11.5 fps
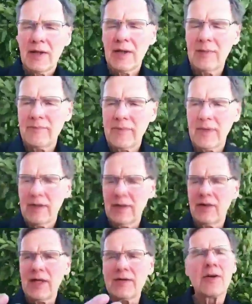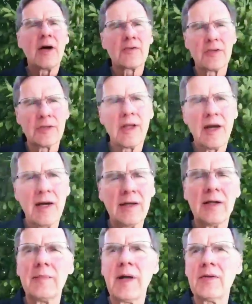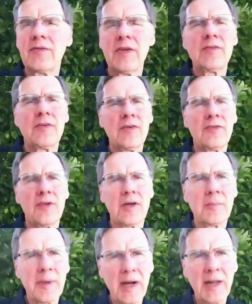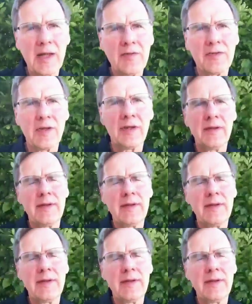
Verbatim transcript: Um, you know, he talks a lot about sensors in our bodies and